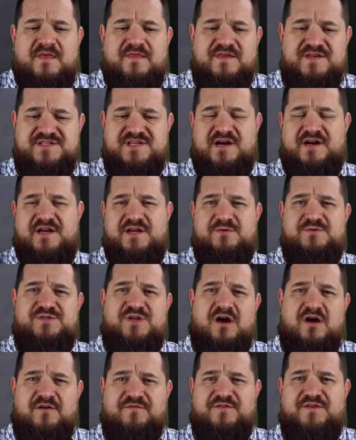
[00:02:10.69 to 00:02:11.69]
This area was
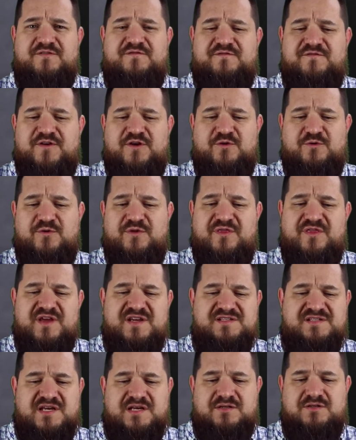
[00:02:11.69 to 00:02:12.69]
often filled with
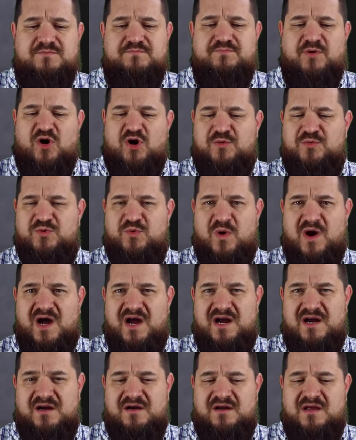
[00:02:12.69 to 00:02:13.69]
things like barbed
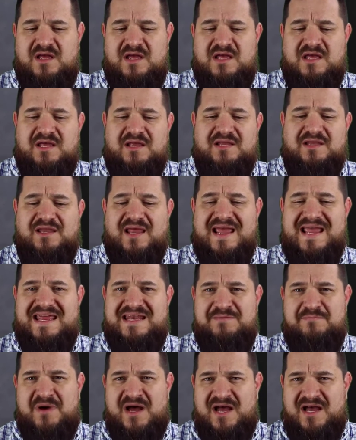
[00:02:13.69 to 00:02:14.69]
wire,
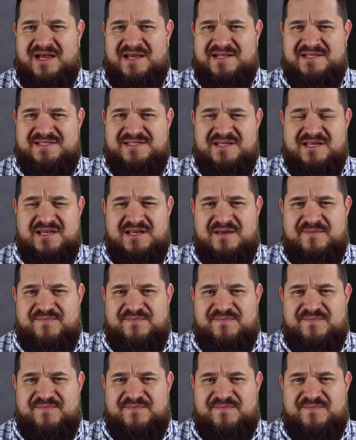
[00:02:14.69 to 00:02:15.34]
landmines.